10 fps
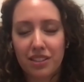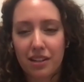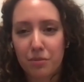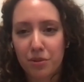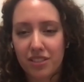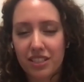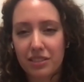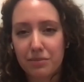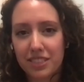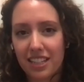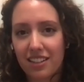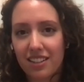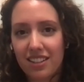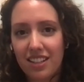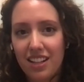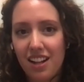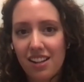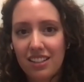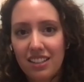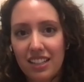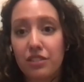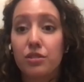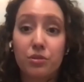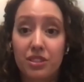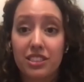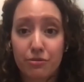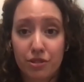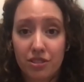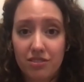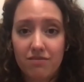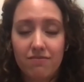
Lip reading: out more teams that include this role.